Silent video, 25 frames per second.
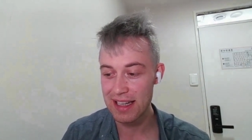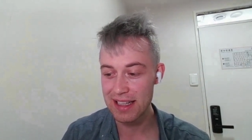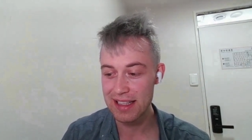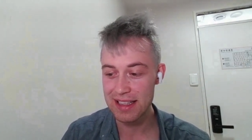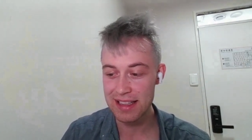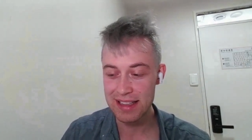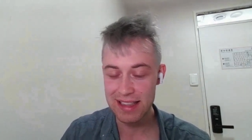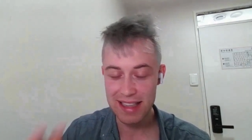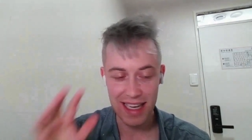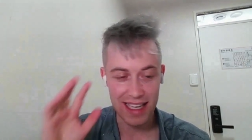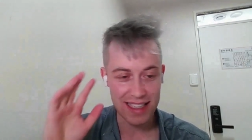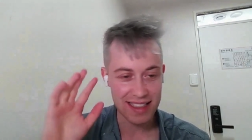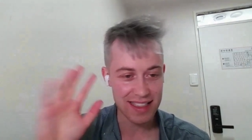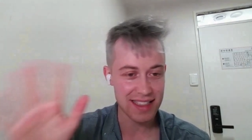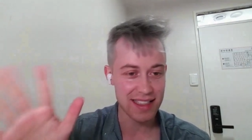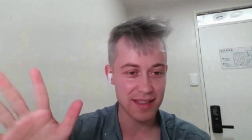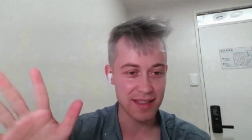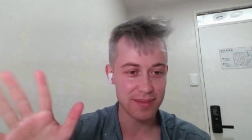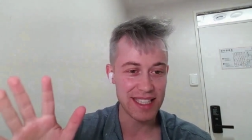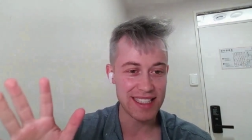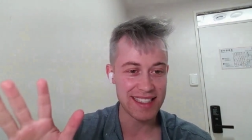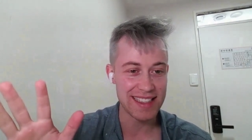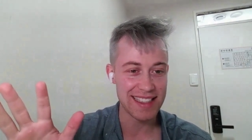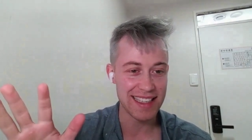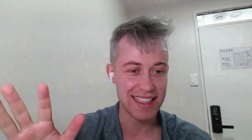that's the
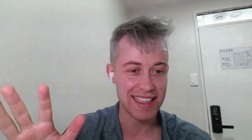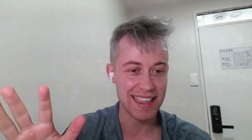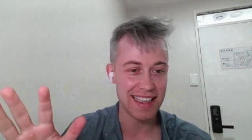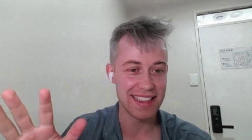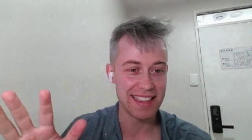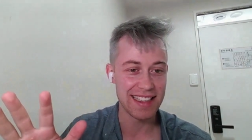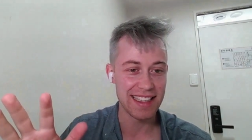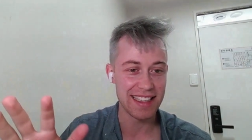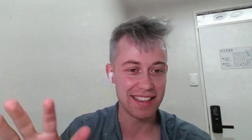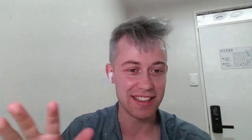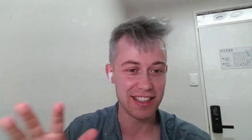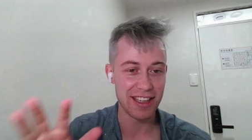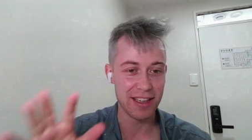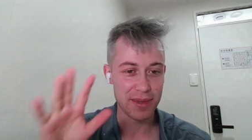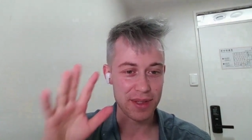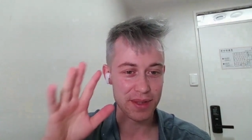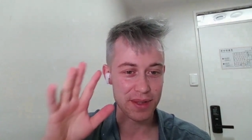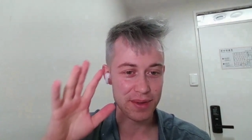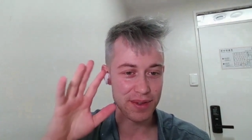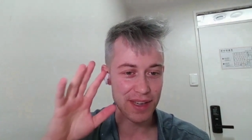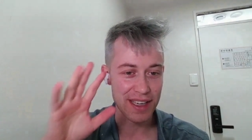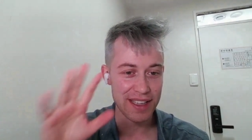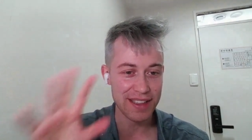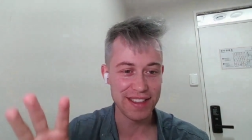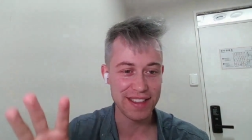basic idea, Tom. Do
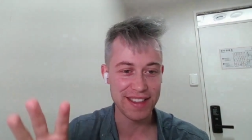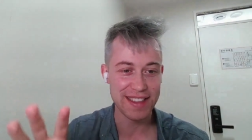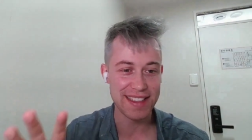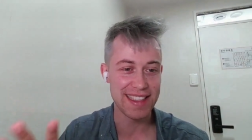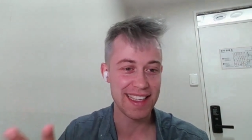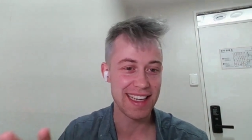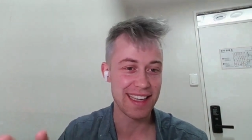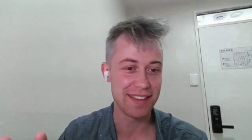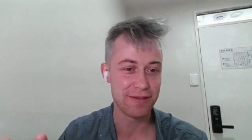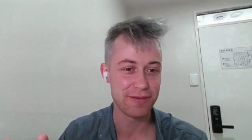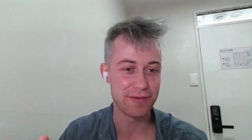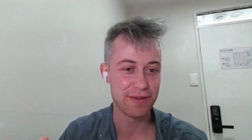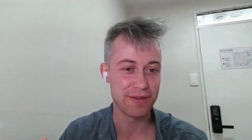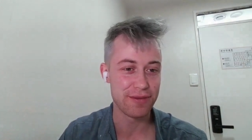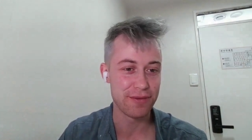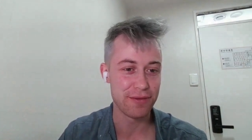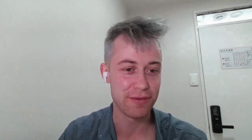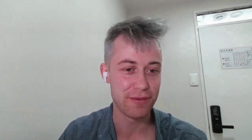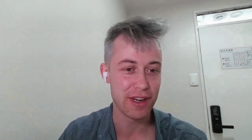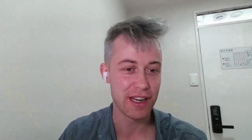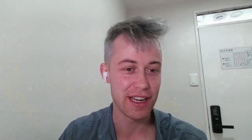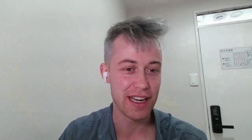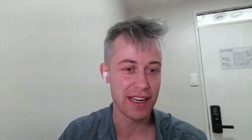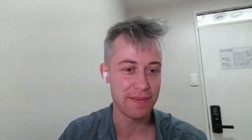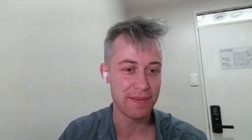you understand
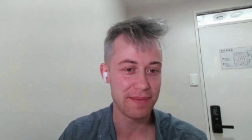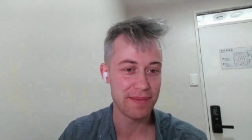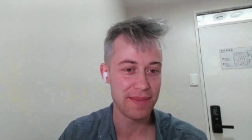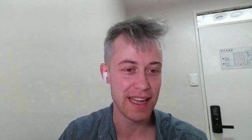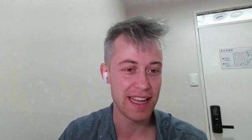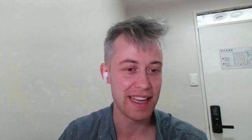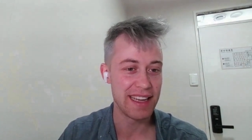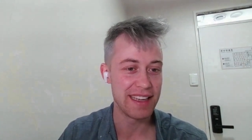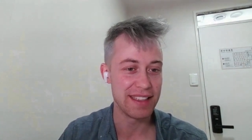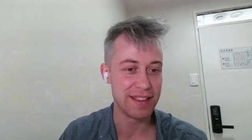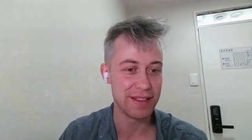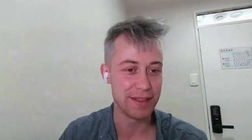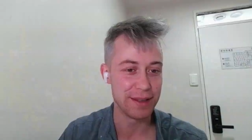where I'm headed